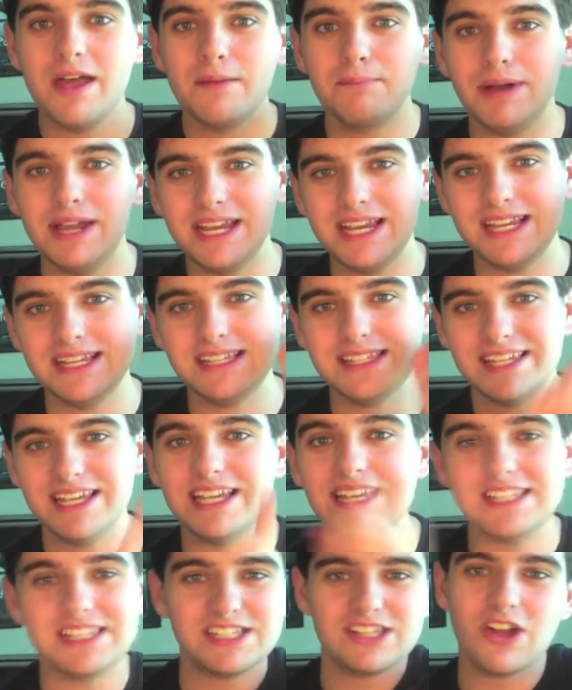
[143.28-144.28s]
but he
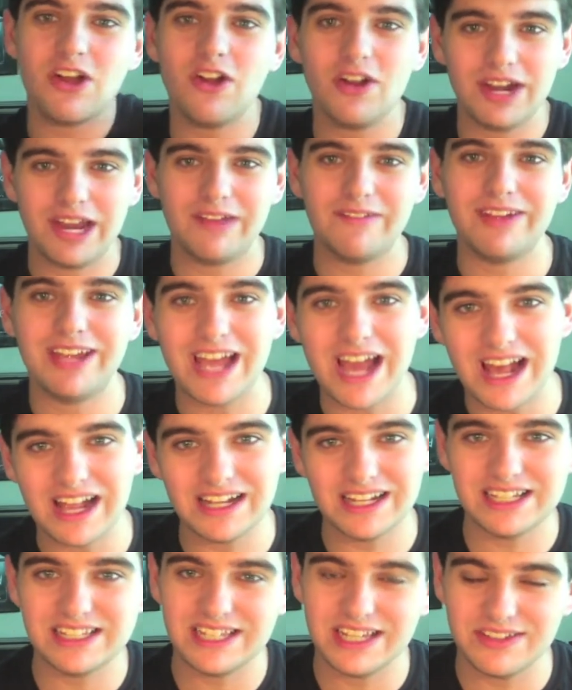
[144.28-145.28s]
did star on a
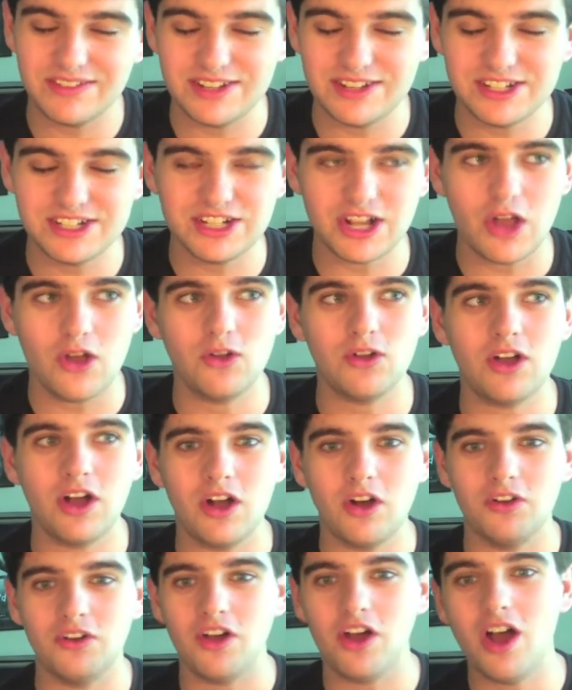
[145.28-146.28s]
reality TV show
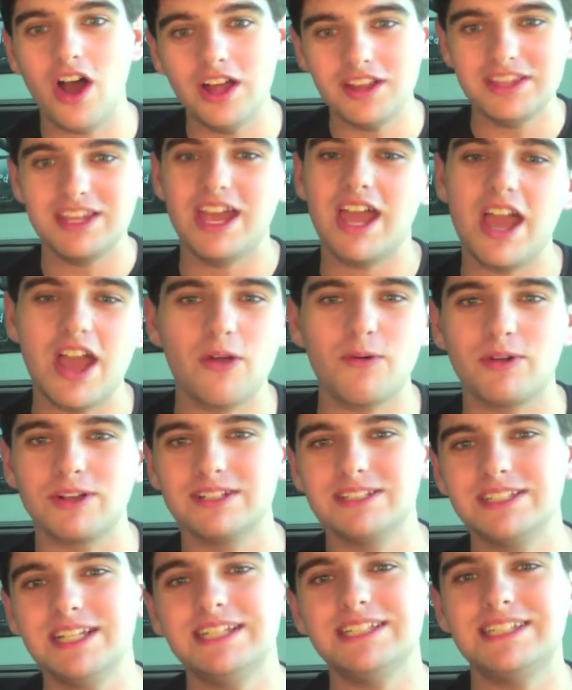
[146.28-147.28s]
called On the Air, where
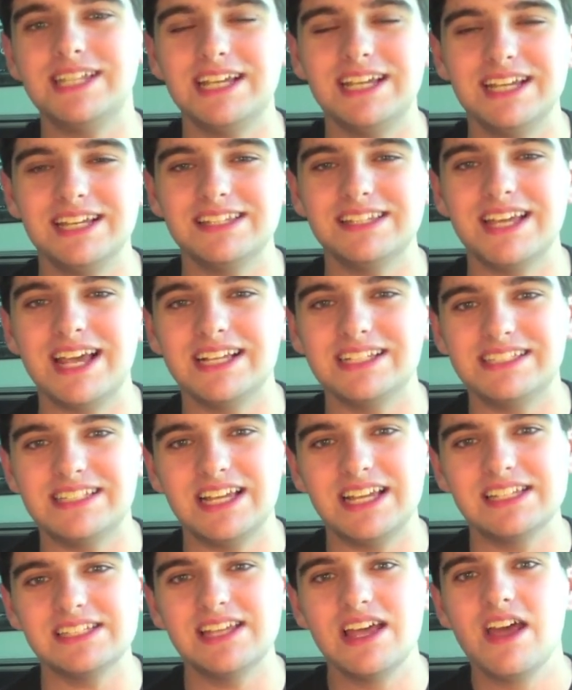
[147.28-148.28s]
16
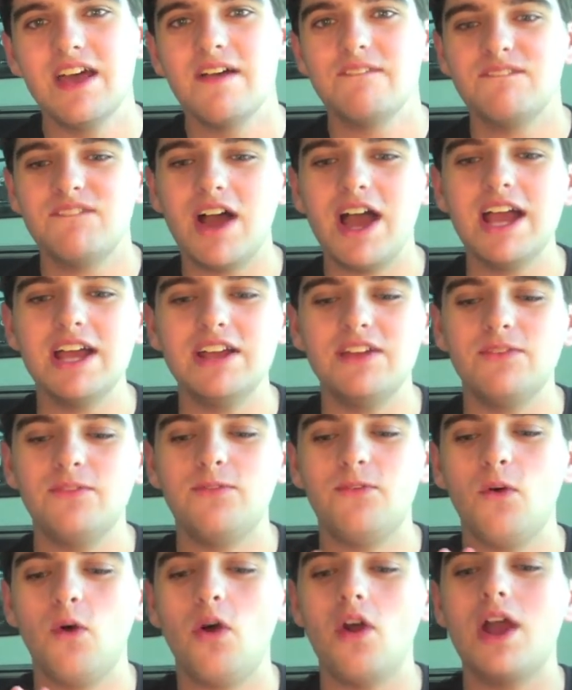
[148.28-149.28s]
contestants fight
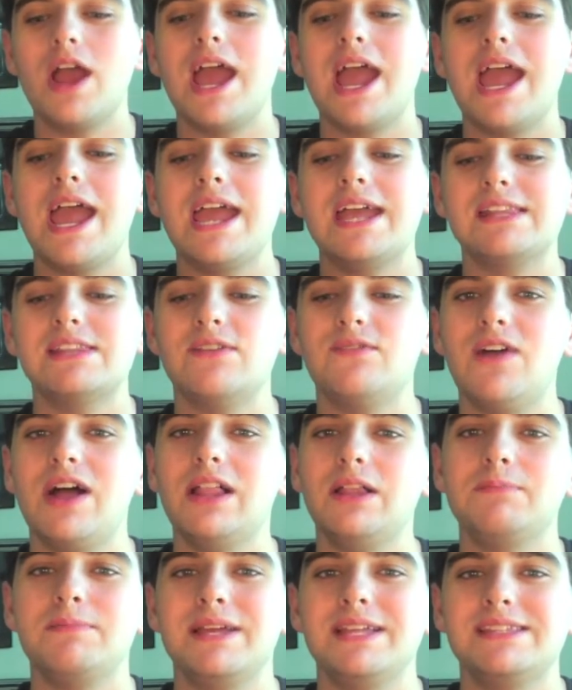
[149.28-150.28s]
for a
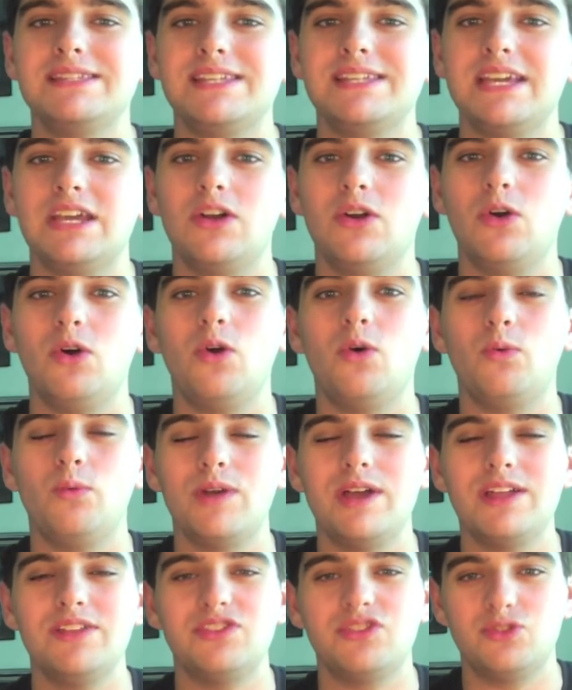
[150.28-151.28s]
development deal
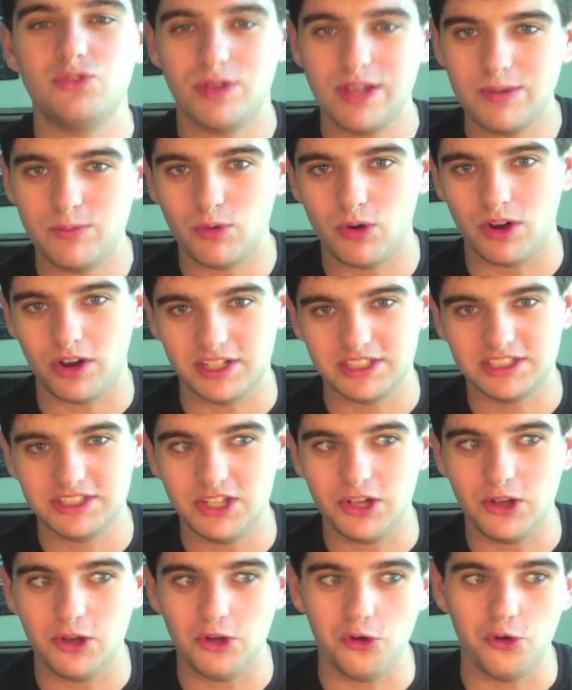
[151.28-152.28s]
with DreamWorks.
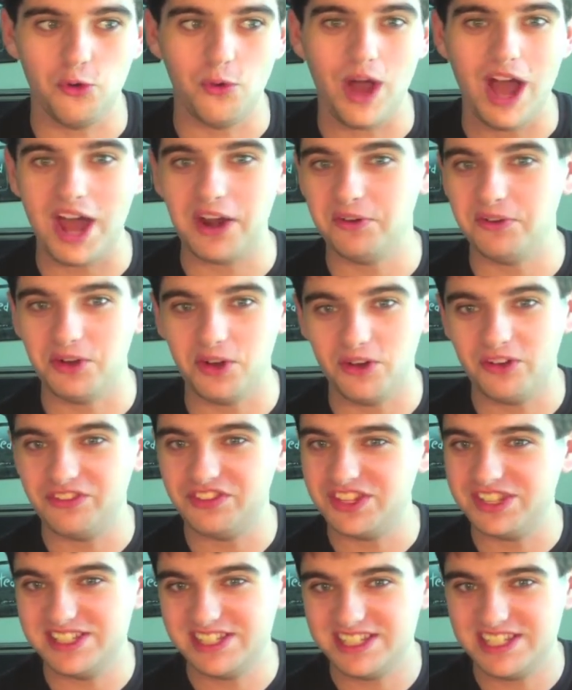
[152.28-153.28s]
So I don't know if
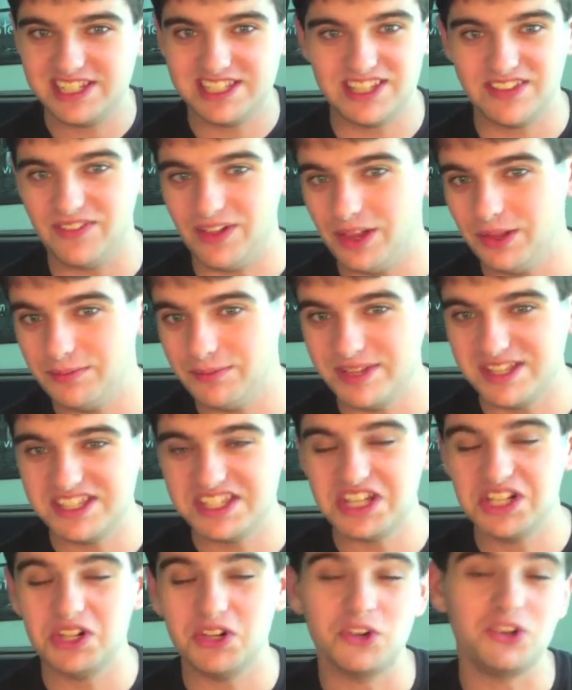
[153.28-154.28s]
this is his development
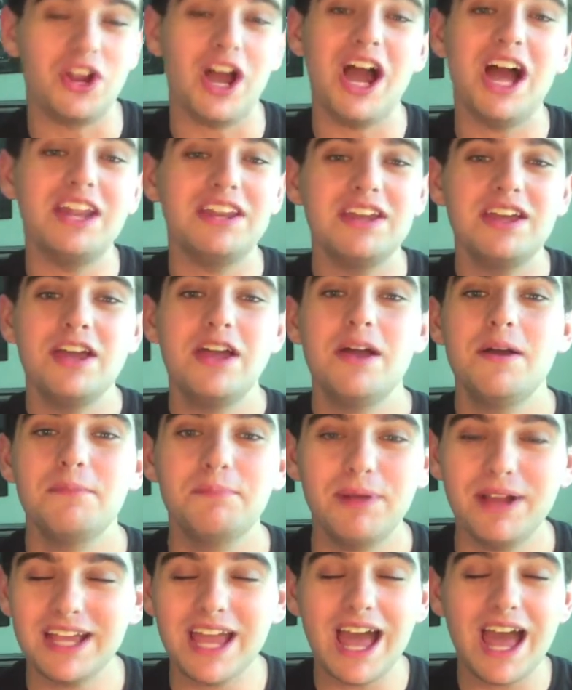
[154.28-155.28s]
deal or not.
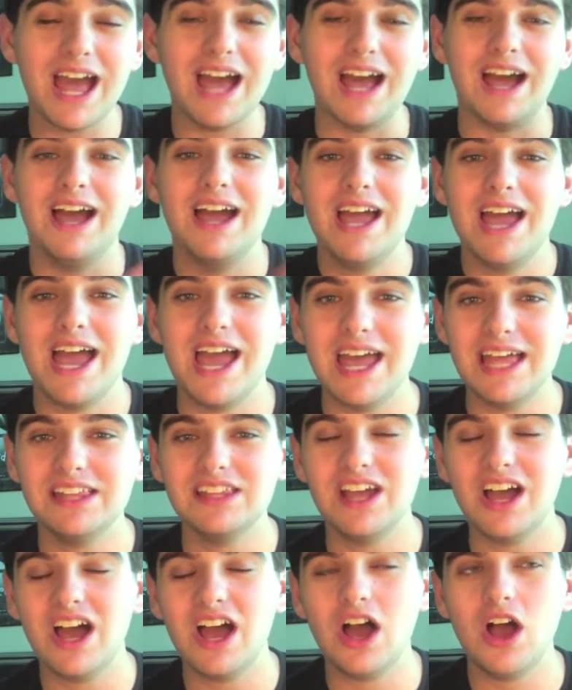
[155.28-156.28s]
But yeah, and
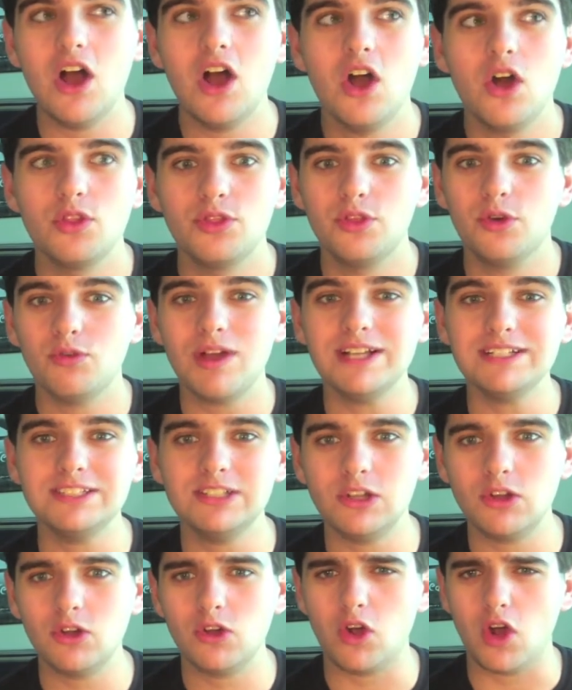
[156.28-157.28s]
the
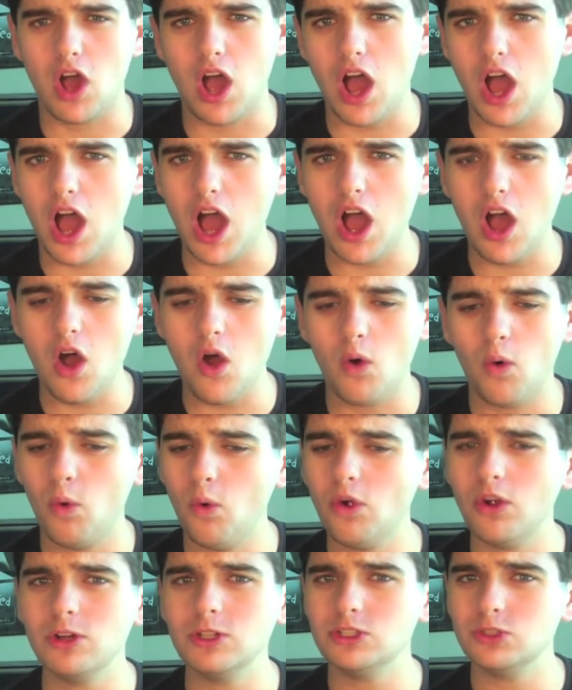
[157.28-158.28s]
wrestler
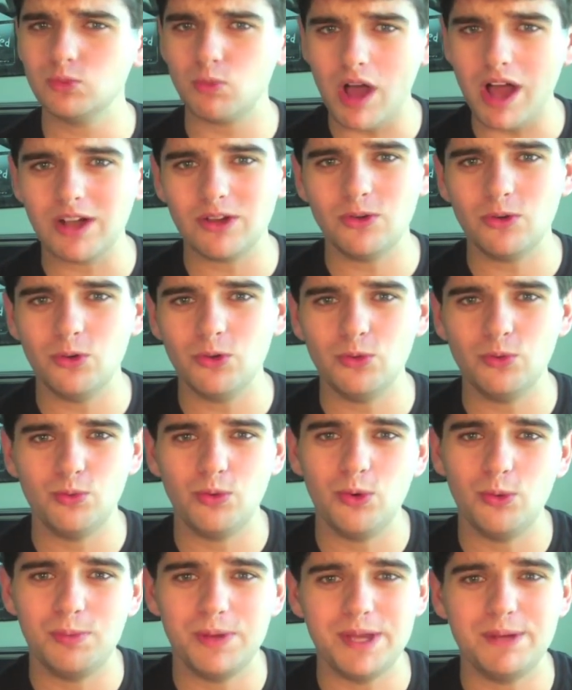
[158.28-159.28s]
Hornswoggle
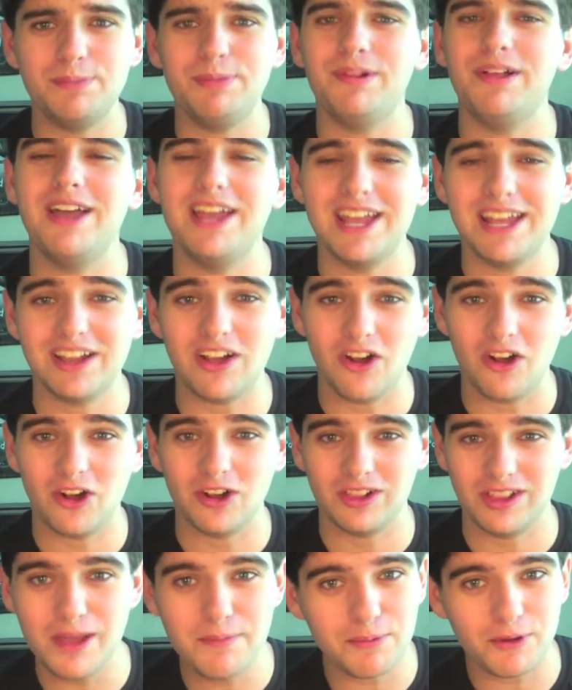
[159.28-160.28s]
will be playing
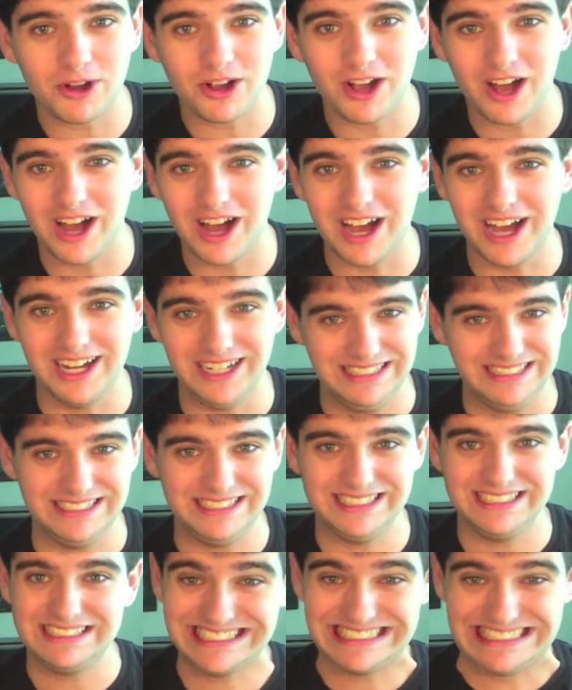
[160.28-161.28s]
our
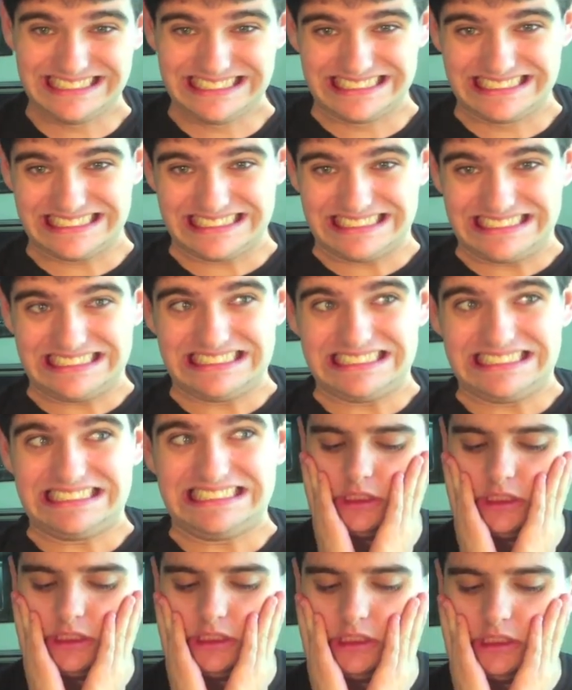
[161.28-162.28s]
leprechaun.
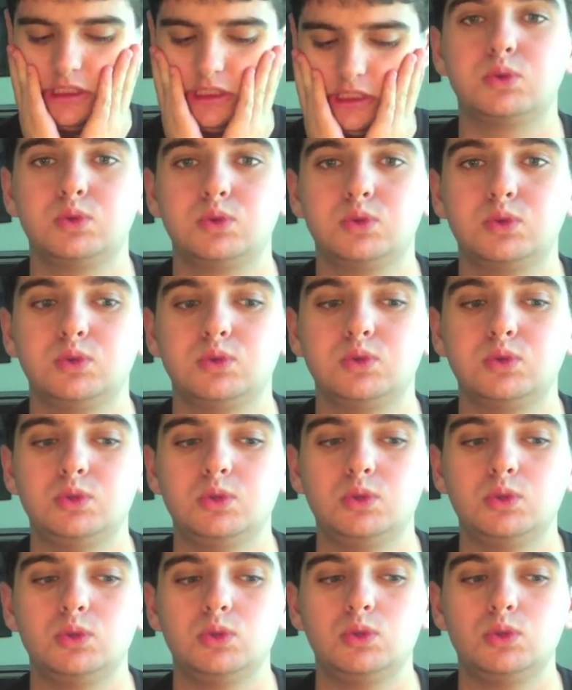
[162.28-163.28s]

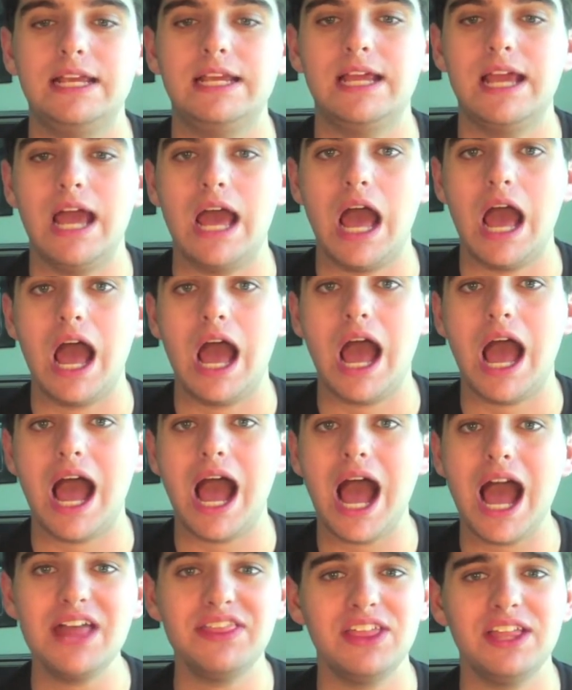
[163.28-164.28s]
Yeah,
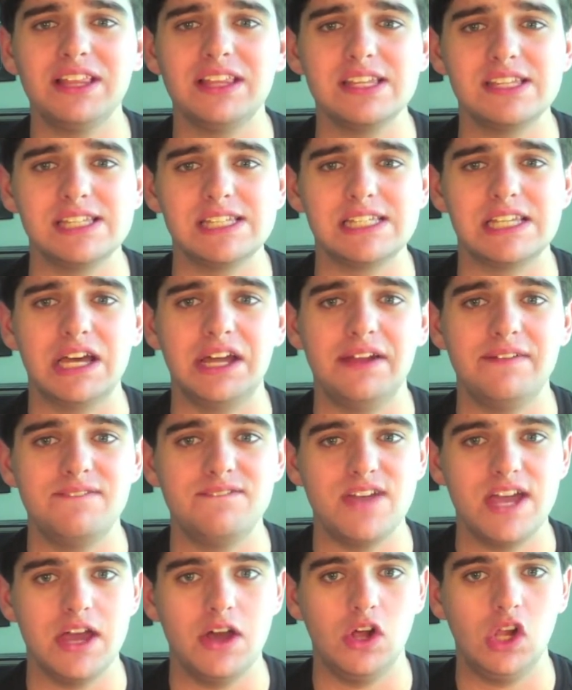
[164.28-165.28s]
I think this is gonna
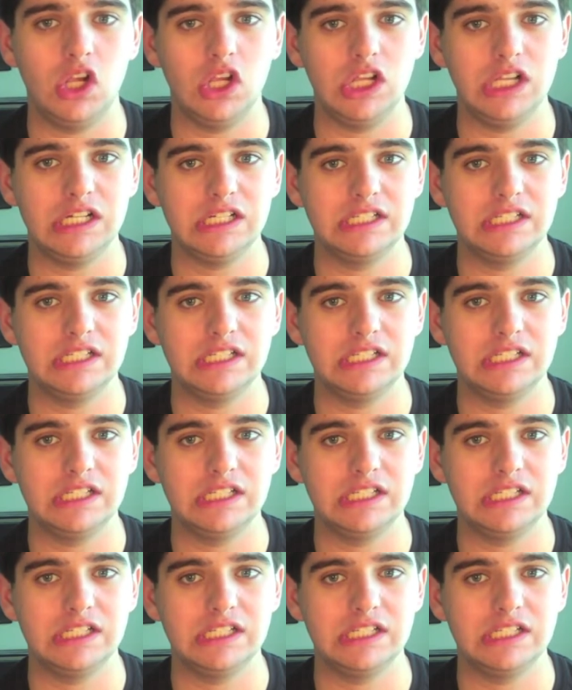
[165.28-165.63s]
fail.